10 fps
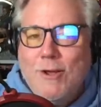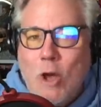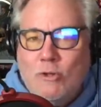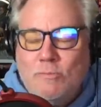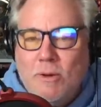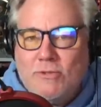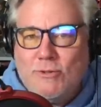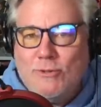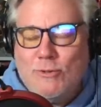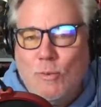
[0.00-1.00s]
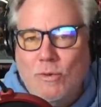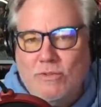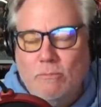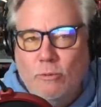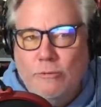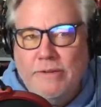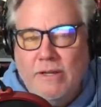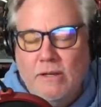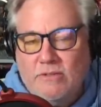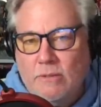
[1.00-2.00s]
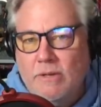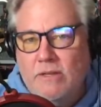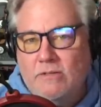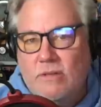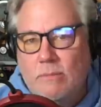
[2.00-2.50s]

Ghostbusters was a movie. Somebody